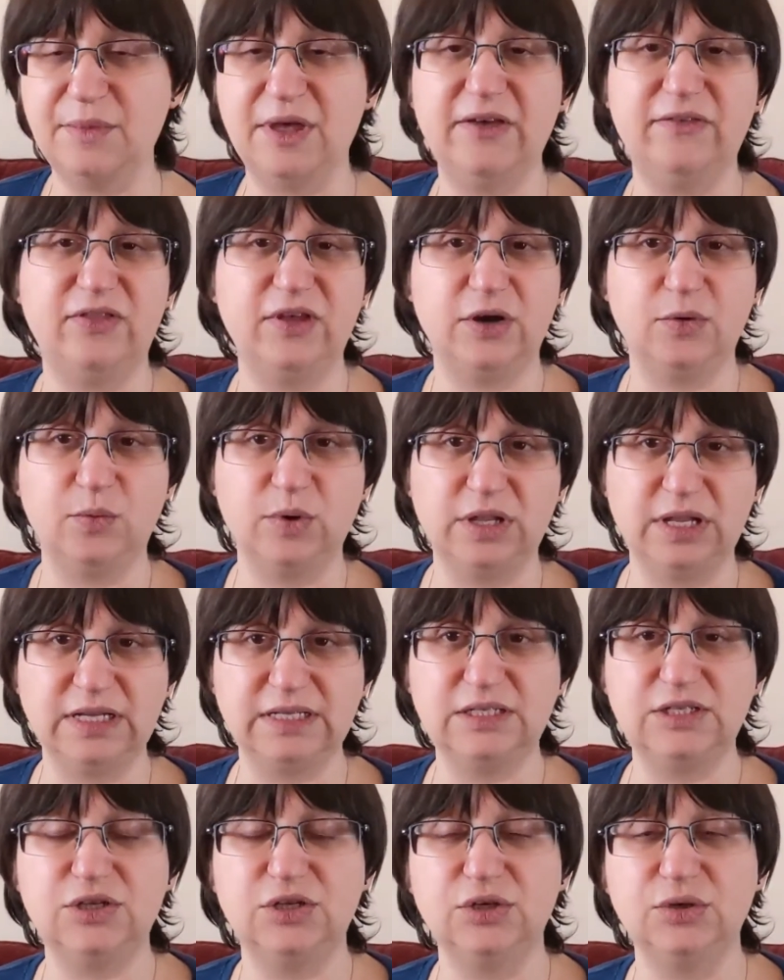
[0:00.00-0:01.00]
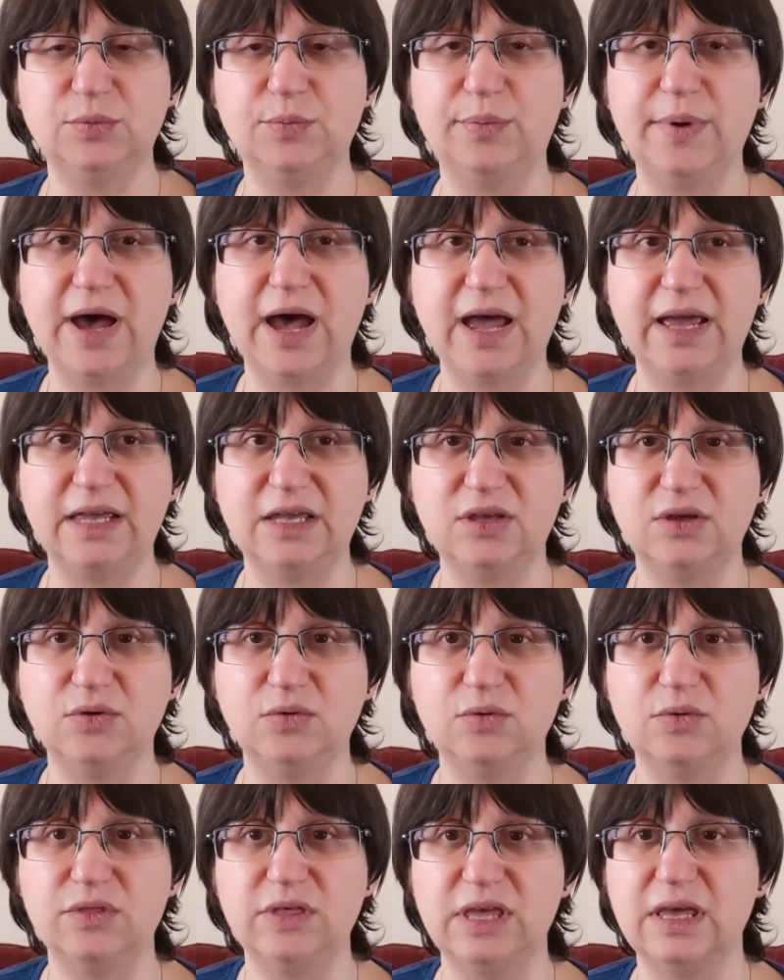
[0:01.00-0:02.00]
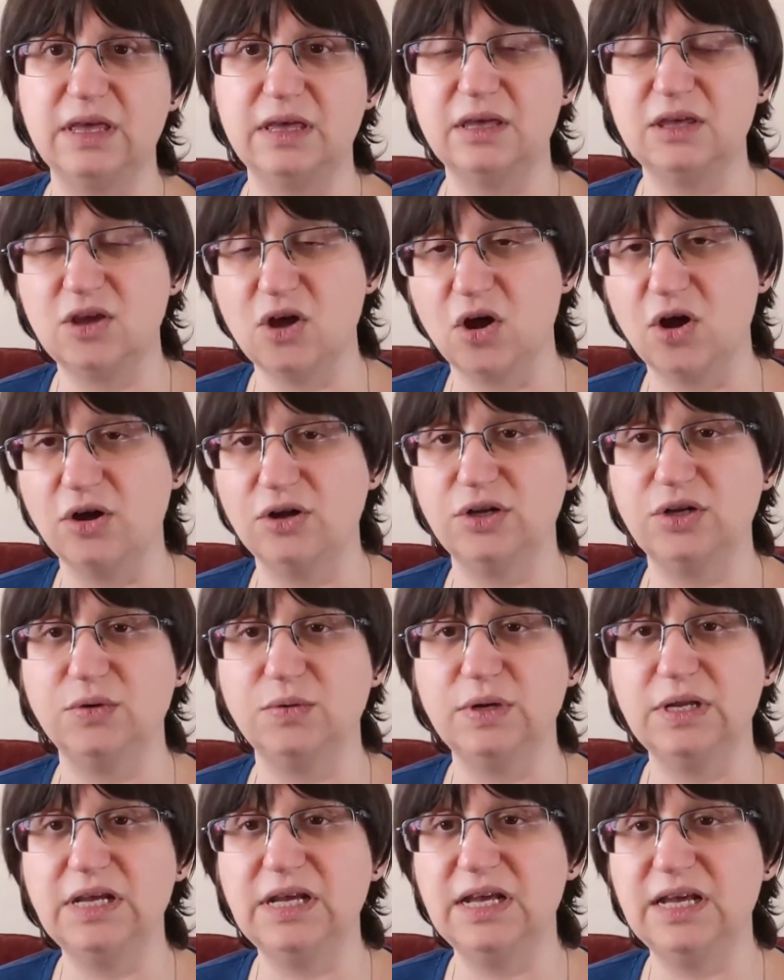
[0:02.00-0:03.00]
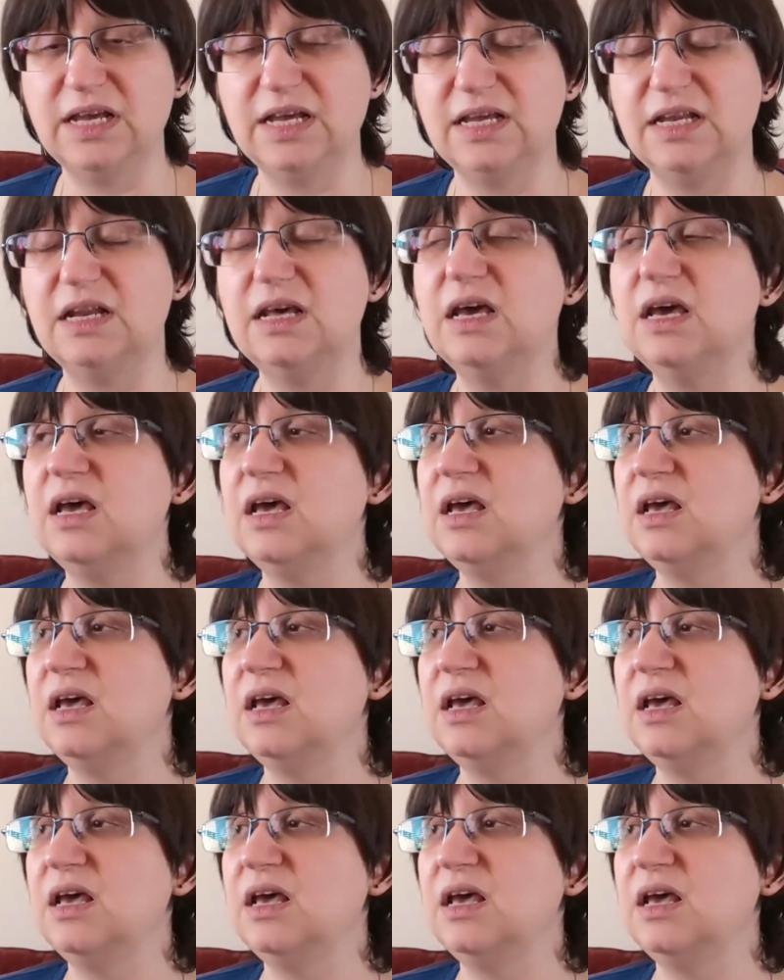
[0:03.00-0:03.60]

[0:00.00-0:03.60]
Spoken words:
if they're willing to buy you the yarn you need.